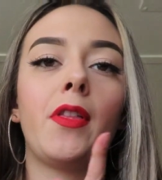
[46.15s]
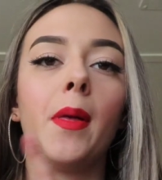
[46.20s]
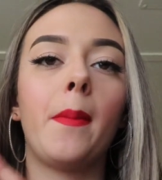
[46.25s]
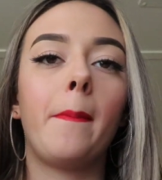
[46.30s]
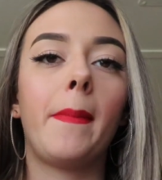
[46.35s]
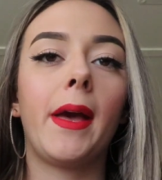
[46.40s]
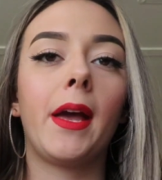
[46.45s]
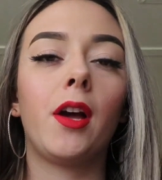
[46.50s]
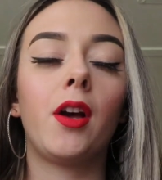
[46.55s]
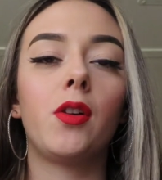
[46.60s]
the
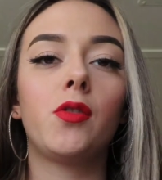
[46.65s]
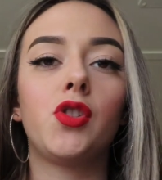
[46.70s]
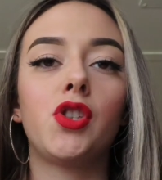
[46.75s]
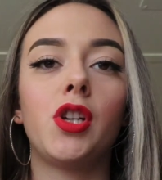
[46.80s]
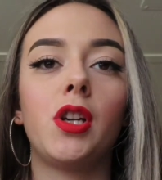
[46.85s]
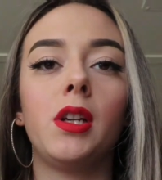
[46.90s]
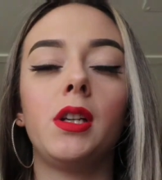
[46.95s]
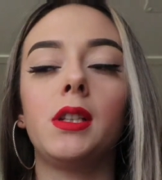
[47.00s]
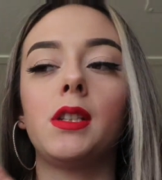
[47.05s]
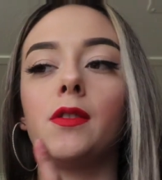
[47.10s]
mango
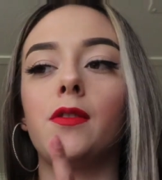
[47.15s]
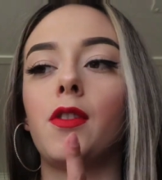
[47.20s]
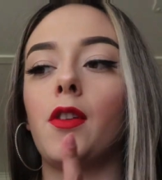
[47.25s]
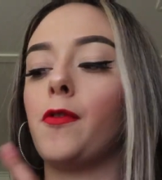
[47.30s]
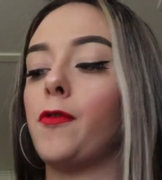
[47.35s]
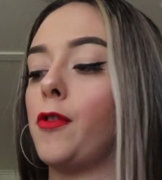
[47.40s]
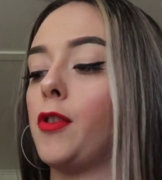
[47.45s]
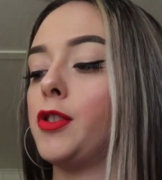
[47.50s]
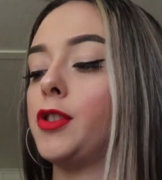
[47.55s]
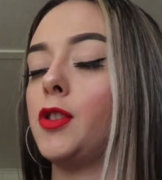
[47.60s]
chunks,
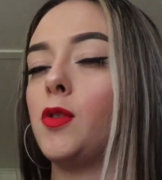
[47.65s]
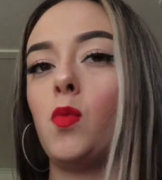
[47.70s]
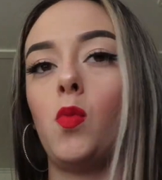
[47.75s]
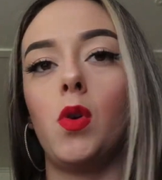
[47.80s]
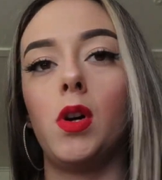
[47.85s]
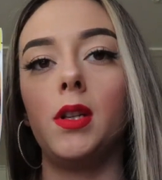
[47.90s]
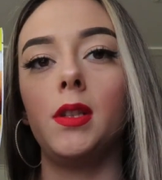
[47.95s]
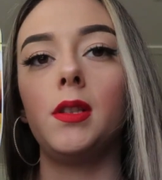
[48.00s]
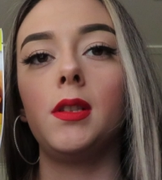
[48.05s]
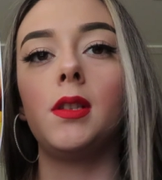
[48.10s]
the frozen
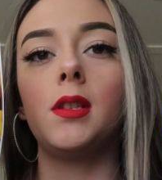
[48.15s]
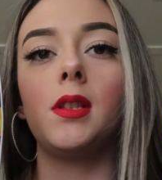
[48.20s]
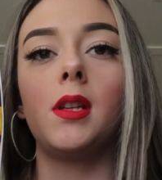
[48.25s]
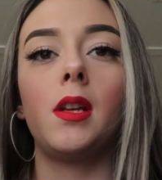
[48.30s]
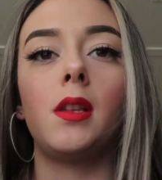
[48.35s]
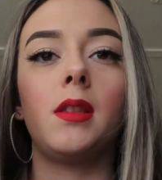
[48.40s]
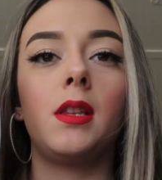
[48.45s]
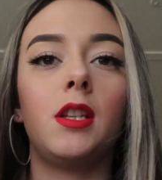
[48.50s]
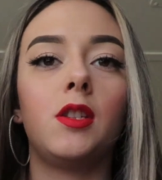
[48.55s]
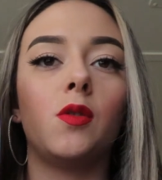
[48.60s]
ones,
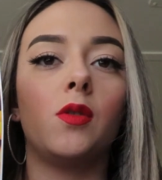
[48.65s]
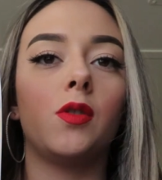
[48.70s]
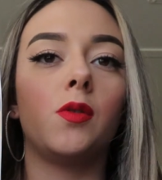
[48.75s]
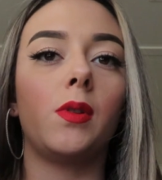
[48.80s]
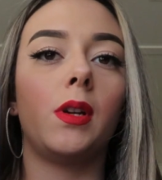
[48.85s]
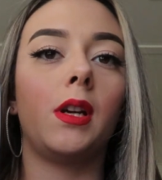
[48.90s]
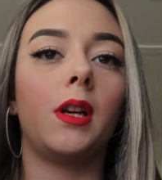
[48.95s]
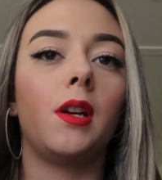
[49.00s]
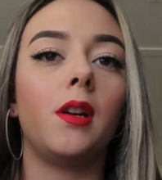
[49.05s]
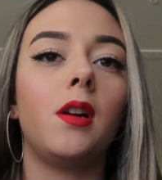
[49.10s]
these
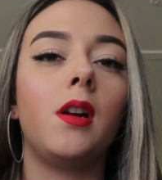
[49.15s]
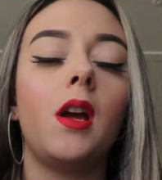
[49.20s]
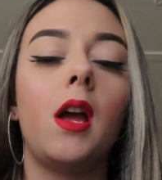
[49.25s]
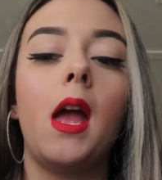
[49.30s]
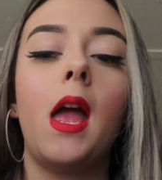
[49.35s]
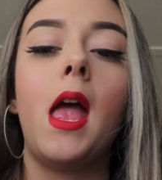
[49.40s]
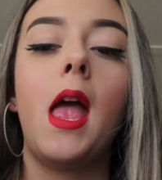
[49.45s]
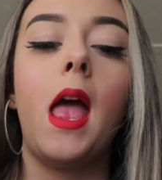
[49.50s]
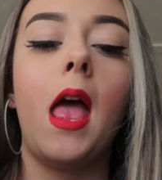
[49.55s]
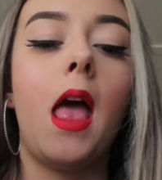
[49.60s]
ones right here.
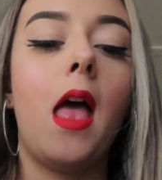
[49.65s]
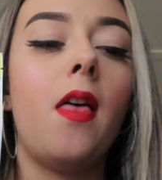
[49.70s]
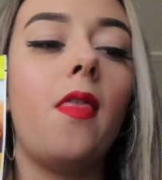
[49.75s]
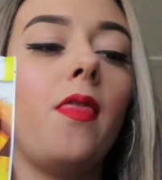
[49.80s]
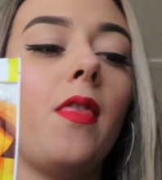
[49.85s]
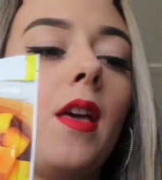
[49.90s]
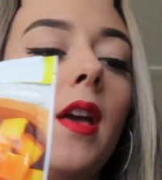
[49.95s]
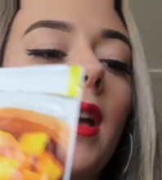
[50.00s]
And